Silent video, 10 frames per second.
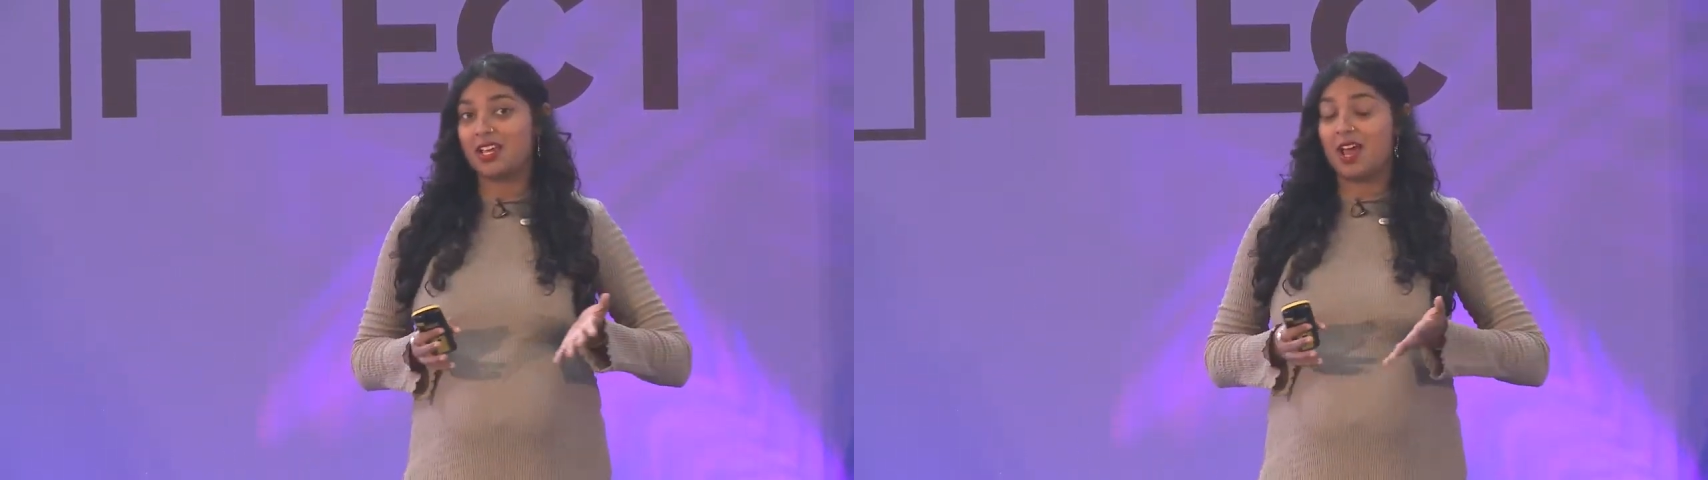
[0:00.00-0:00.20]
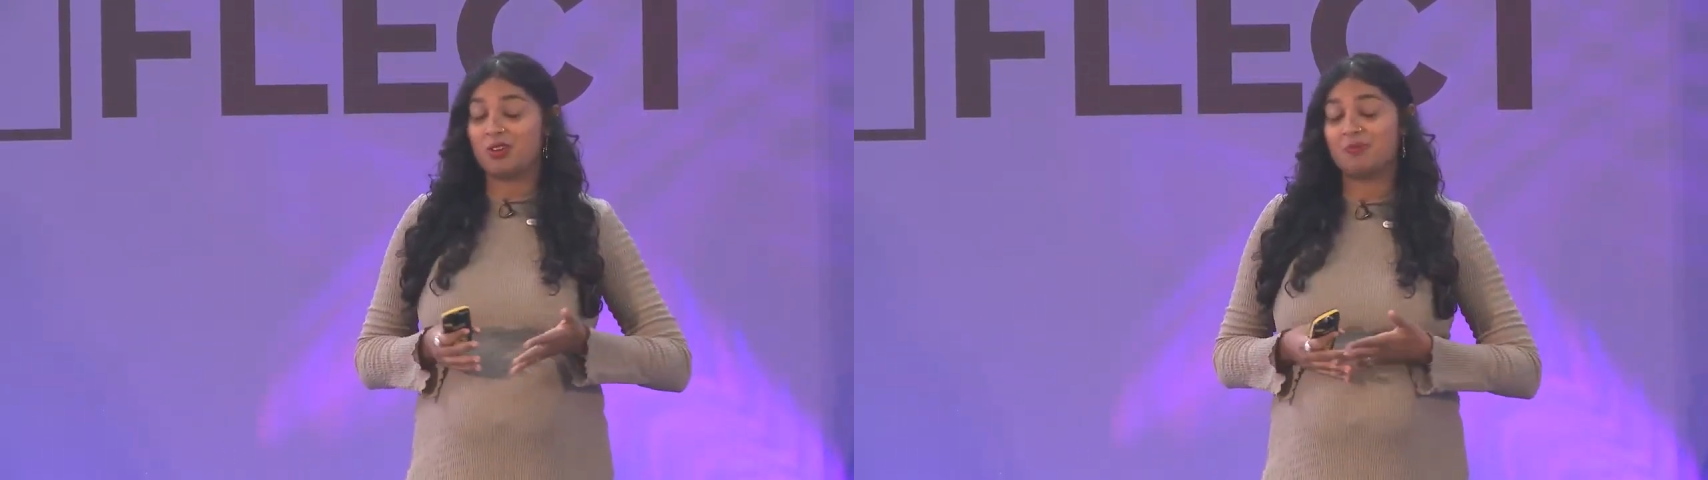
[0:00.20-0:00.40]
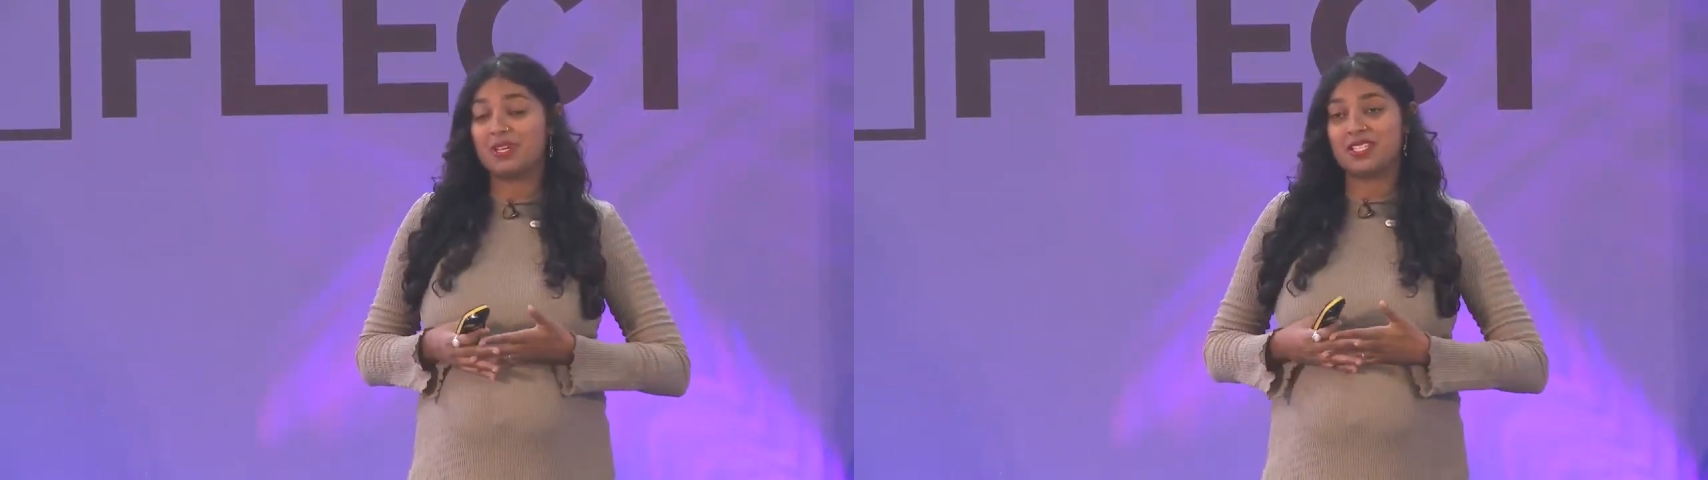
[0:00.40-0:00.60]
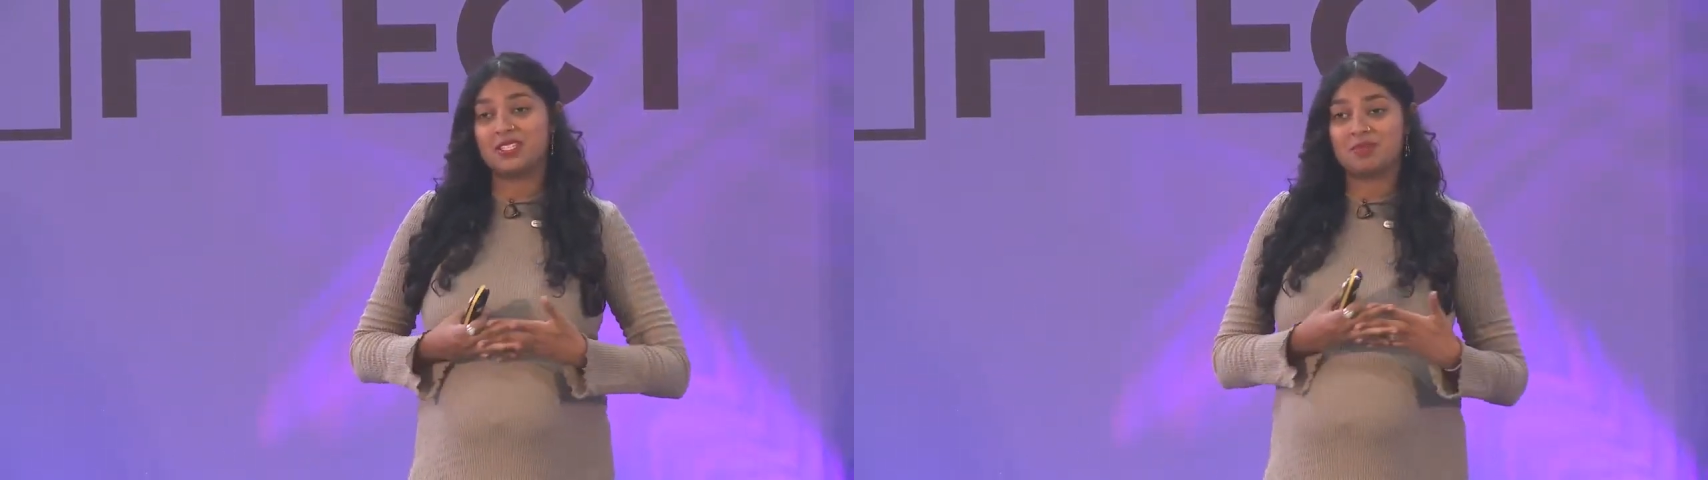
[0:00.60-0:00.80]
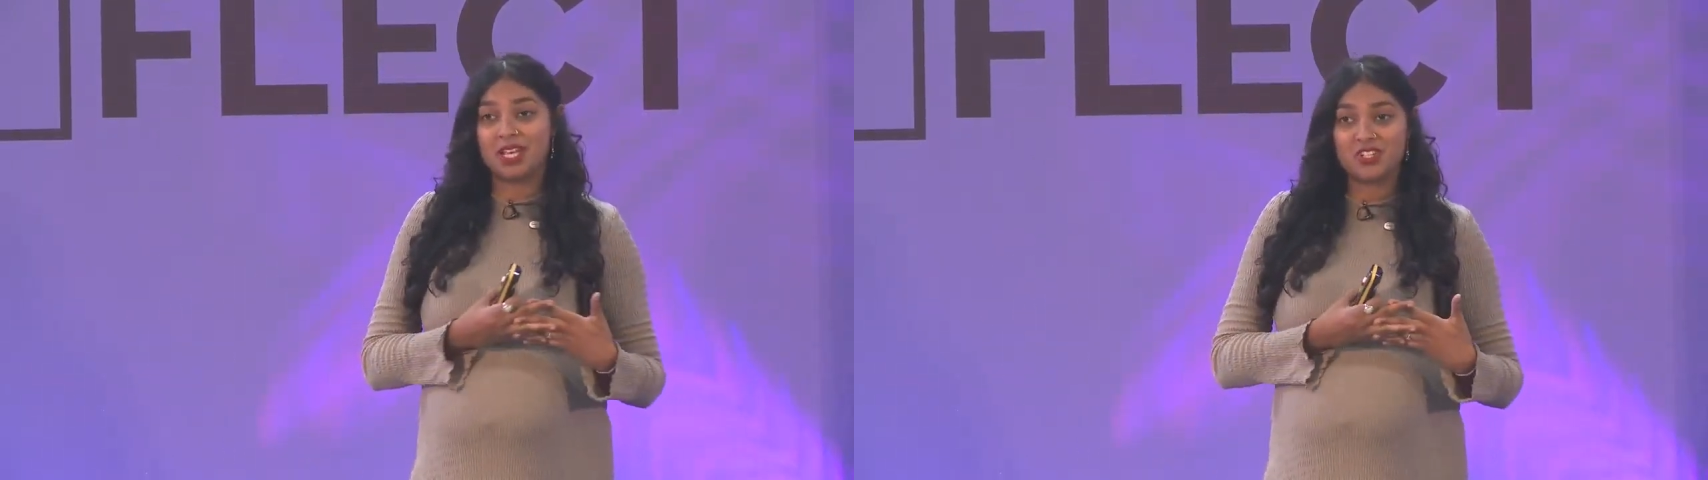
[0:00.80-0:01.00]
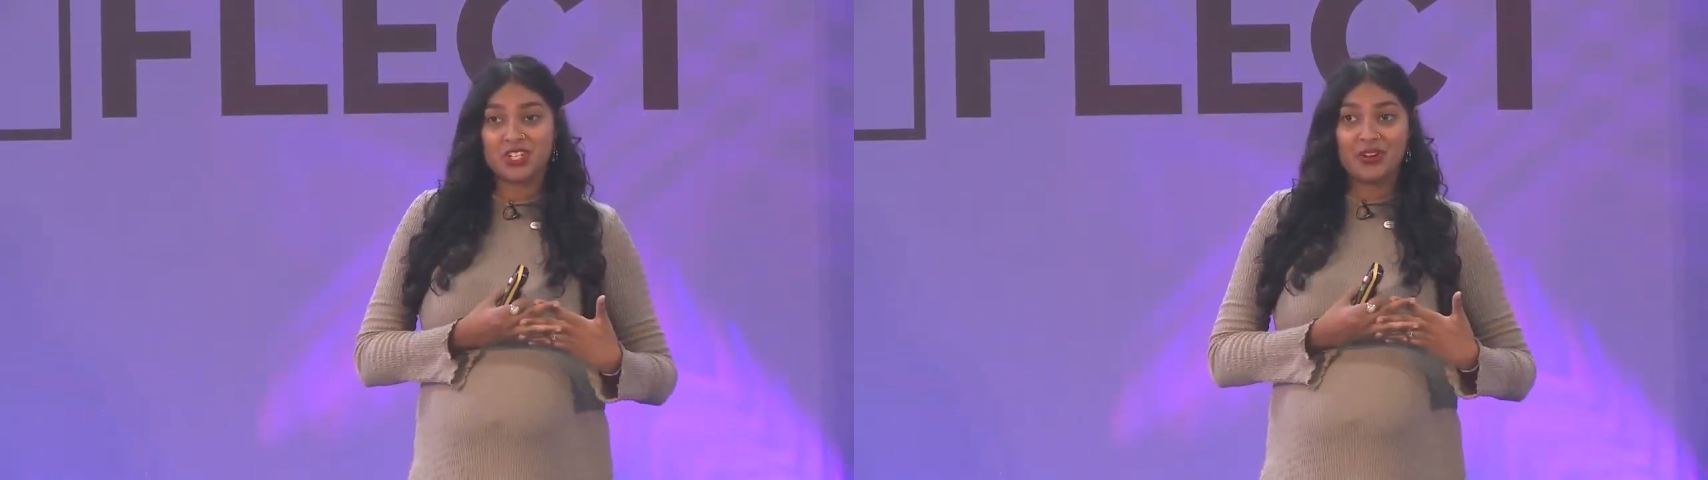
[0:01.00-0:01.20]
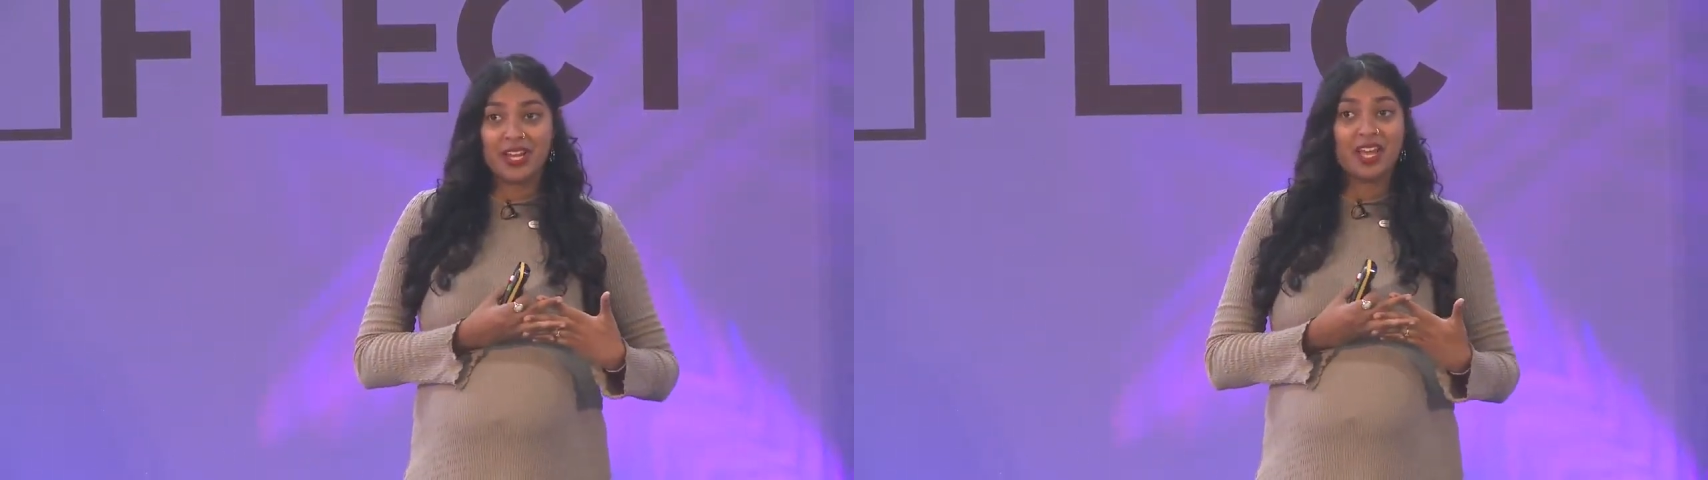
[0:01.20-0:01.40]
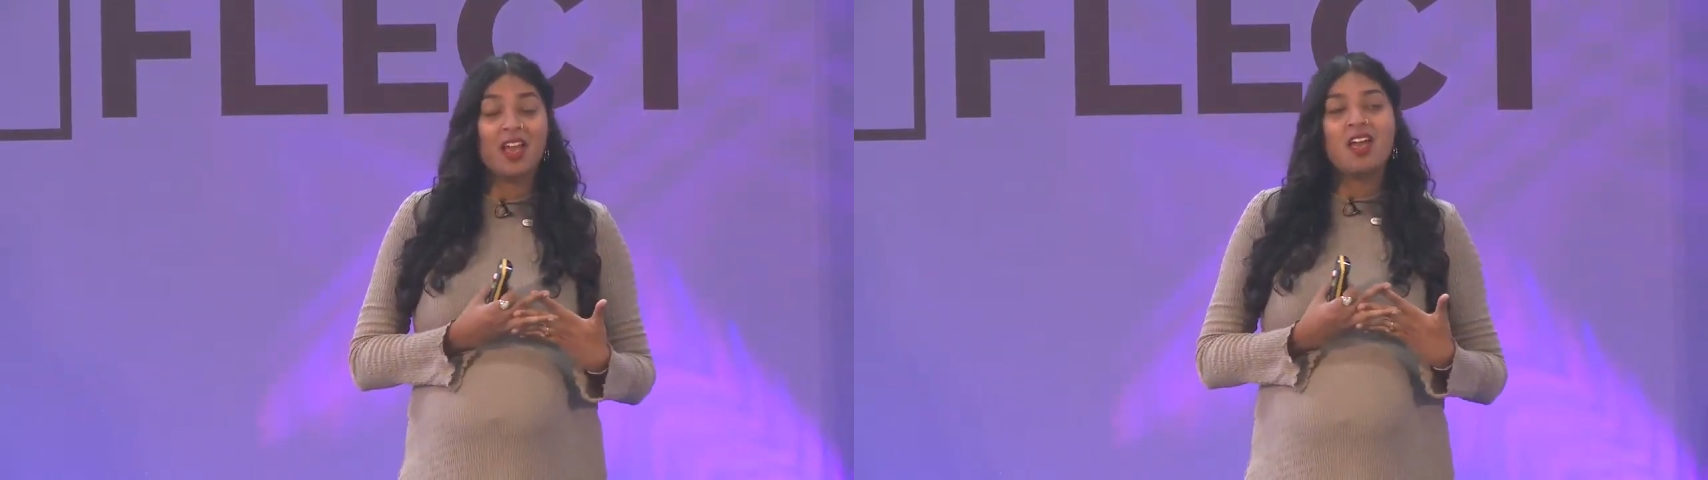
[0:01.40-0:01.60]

aerospace systems engineering.